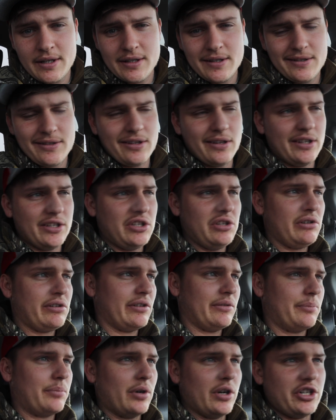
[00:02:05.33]
So like you
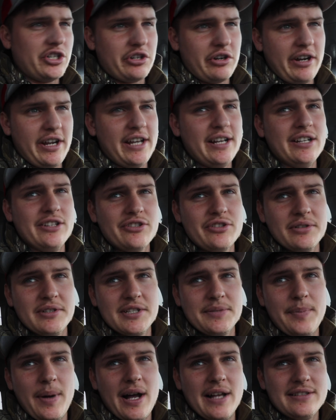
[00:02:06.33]
can brush your hand on certain
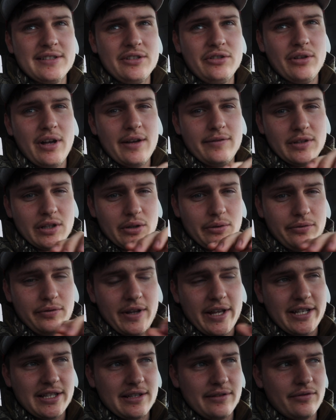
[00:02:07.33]
spots and you'll have little
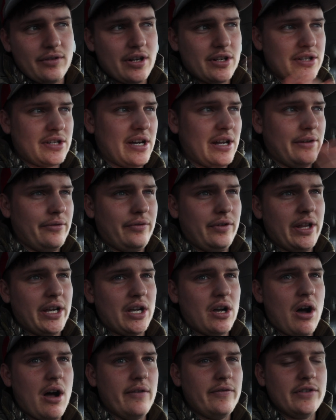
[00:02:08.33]
flakes of rust kind of
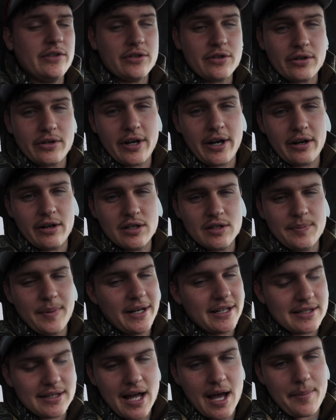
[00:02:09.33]
flake off in certain areas. But
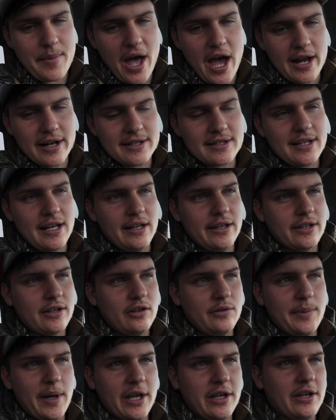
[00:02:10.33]
it's not bad. It's not like,
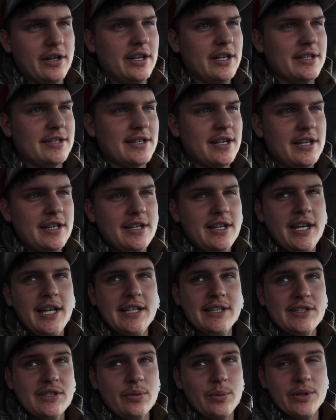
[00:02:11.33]
oh my goodness,
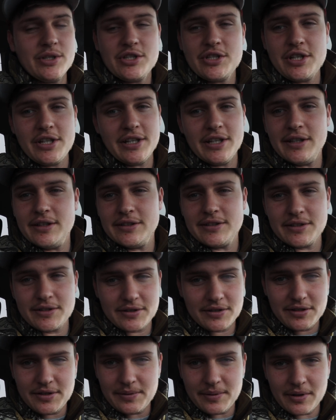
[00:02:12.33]
it's Swiss
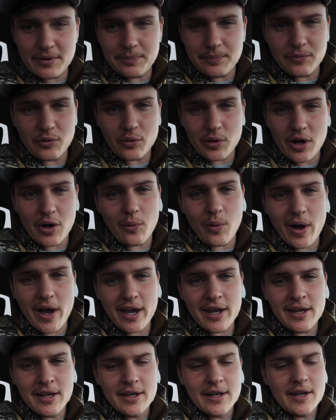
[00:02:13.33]
cheese, you know, run
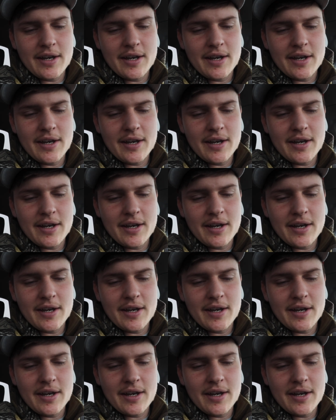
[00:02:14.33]
away.